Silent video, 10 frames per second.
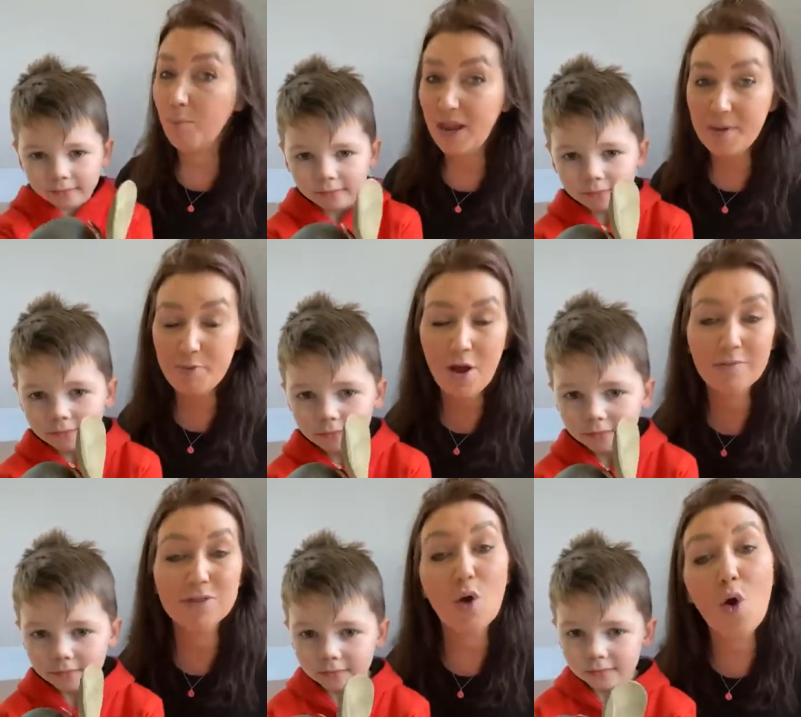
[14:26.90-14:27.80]
Speaker 1: Play
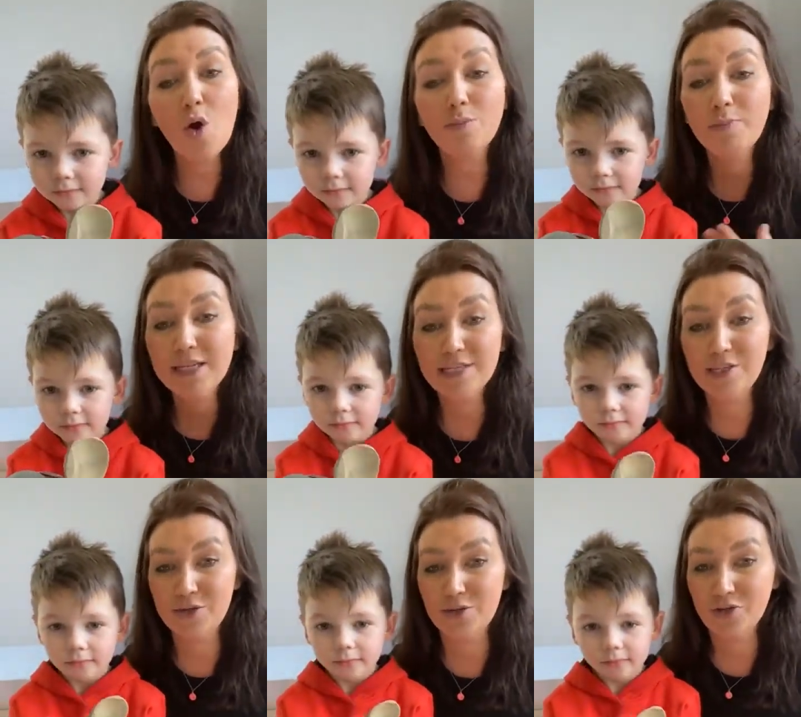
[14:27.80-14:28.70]
Prompts, or please
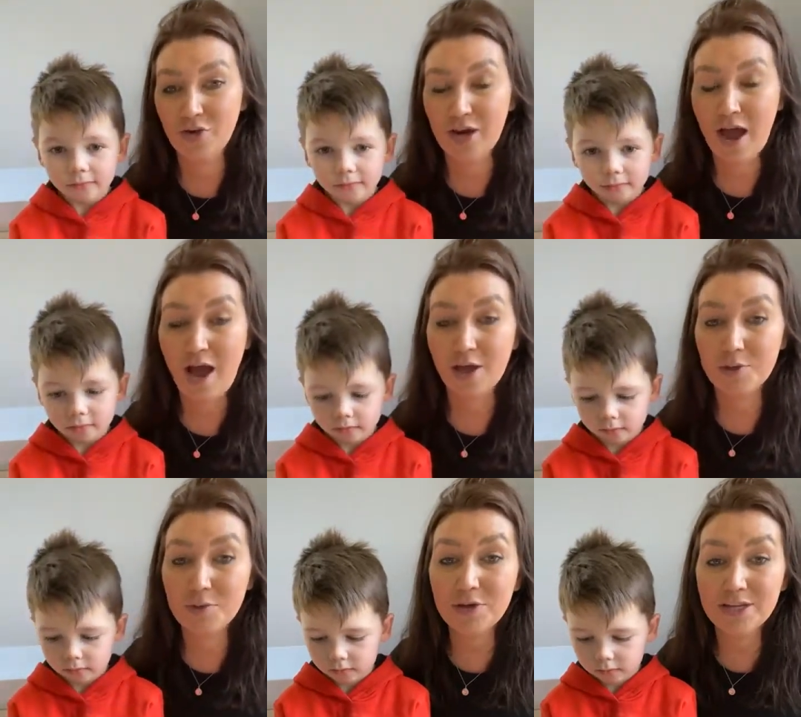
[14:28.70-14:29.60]
do join our
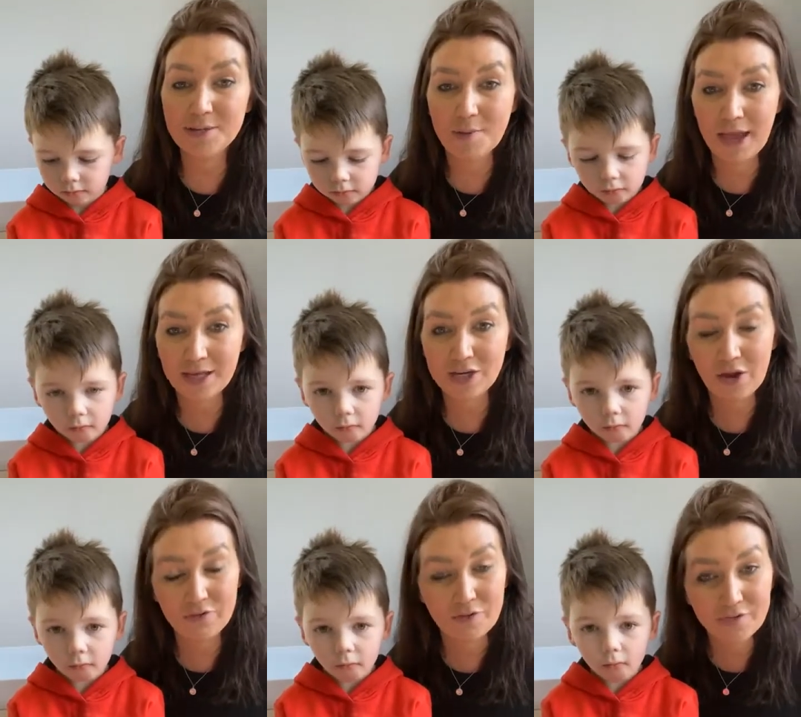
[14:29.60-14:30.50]
community page
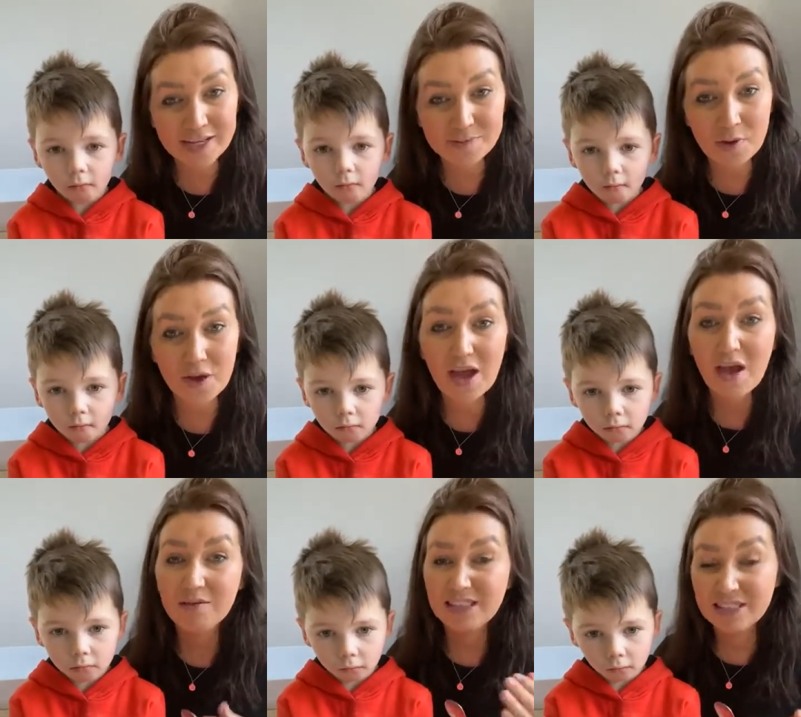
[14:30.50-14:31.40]
over on Facebook,
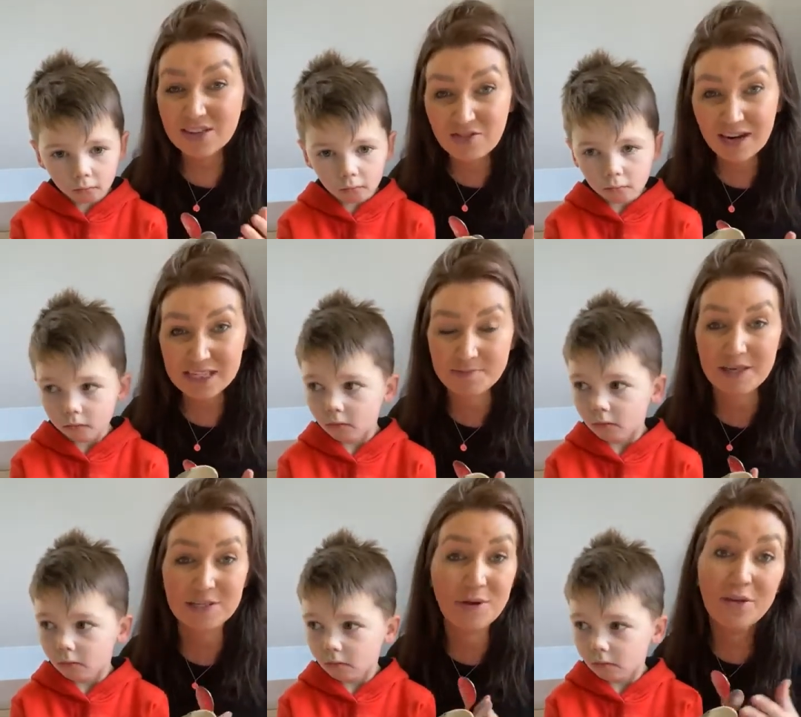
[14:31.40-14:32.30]
which is a great
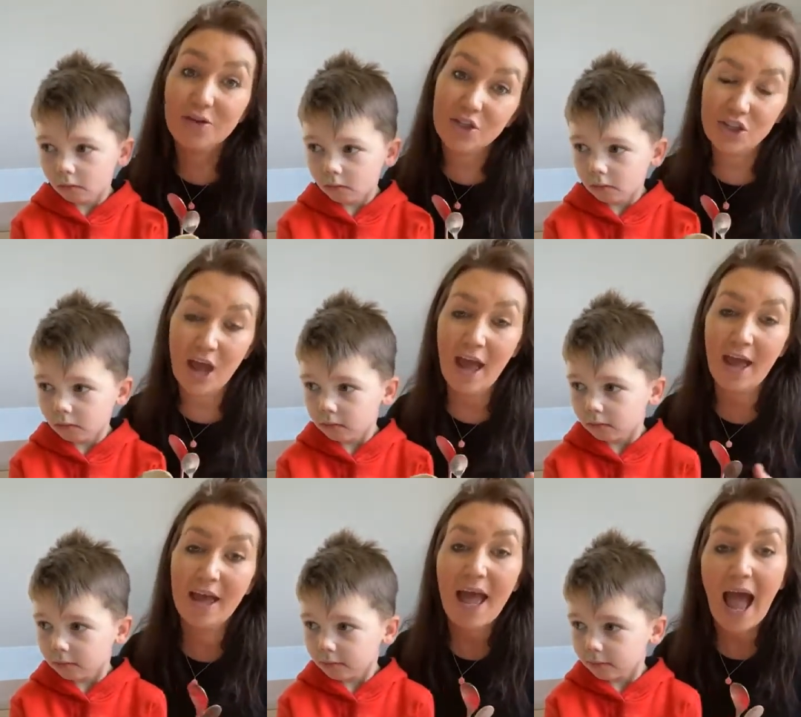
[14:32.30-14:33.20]
space where you can
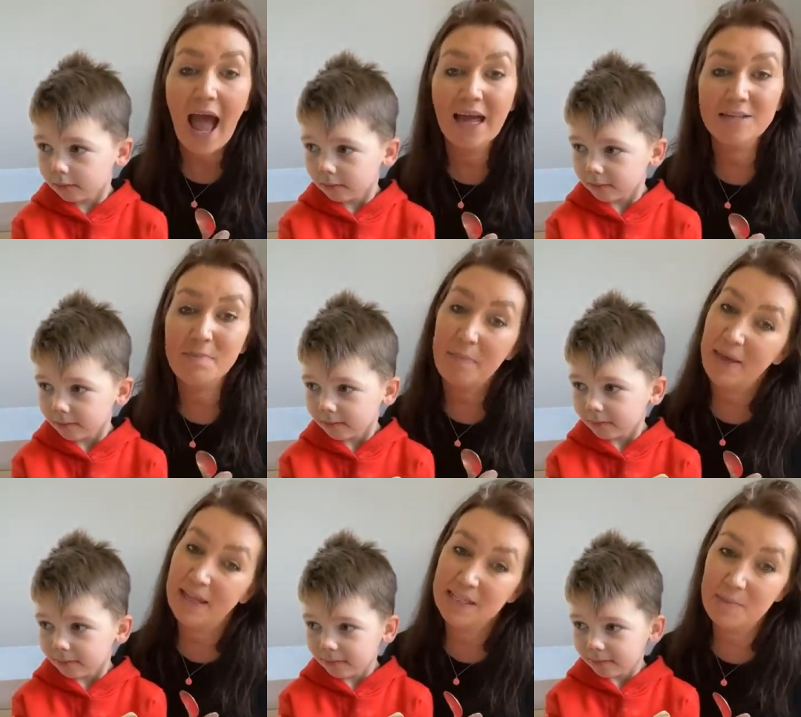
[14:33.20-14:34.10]
share and
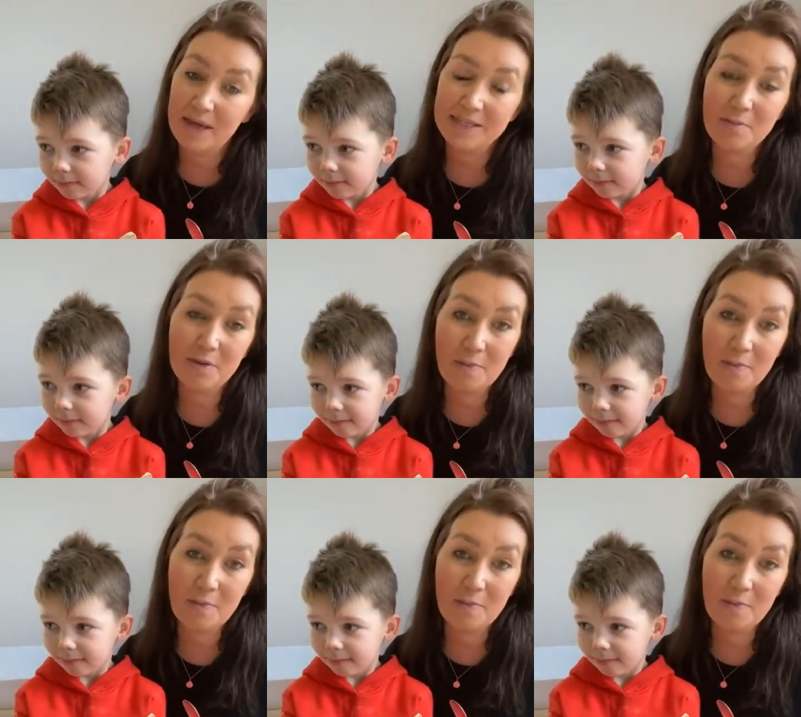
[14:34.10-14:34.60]
maybe inspire some